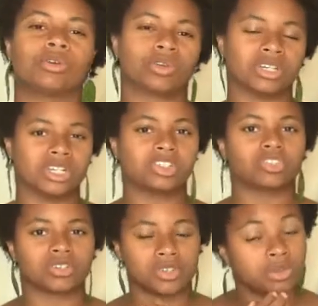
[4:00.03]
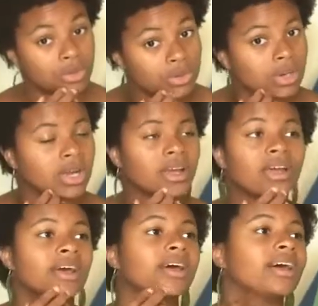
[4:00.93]
yoga nidra too.
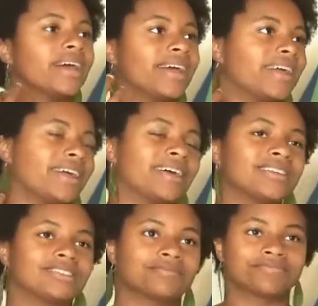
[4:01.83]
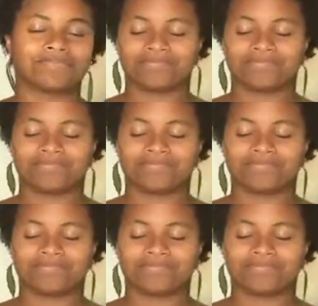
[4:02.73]
And